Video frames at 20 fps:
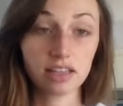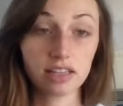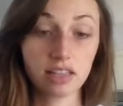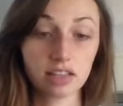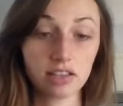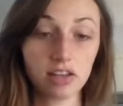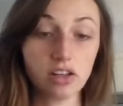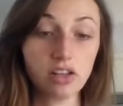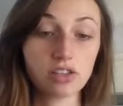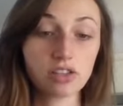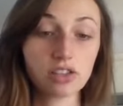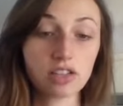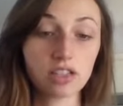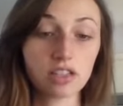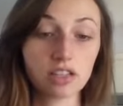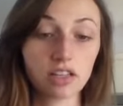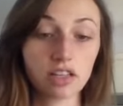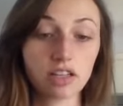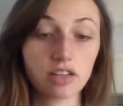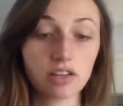the
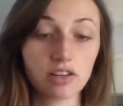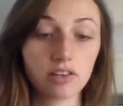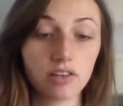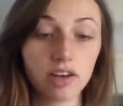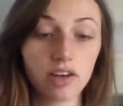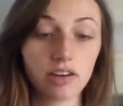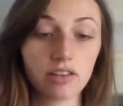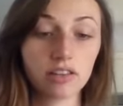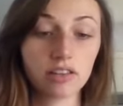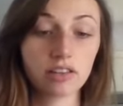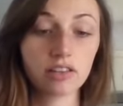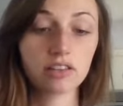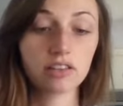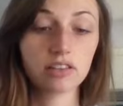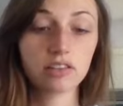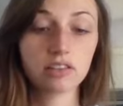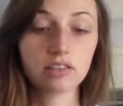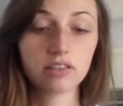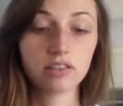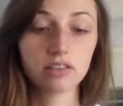technology and they know how to
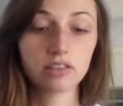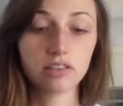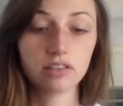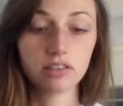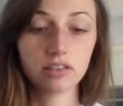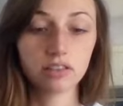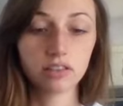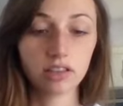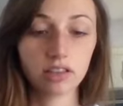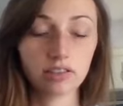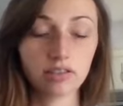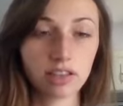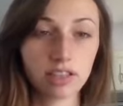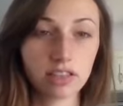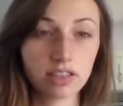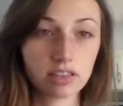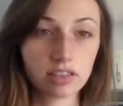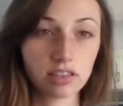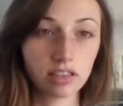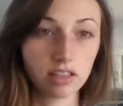
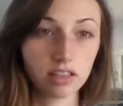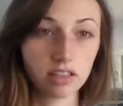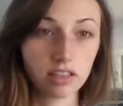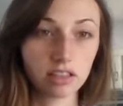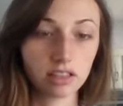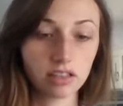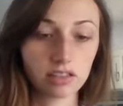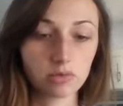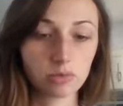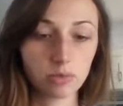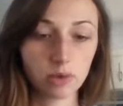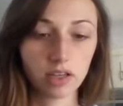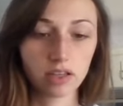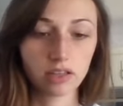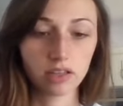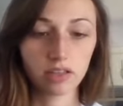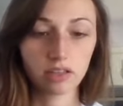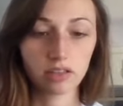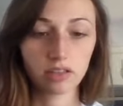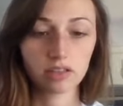advance it and
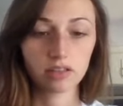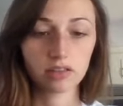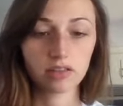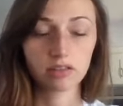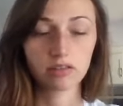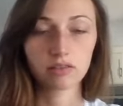expand it.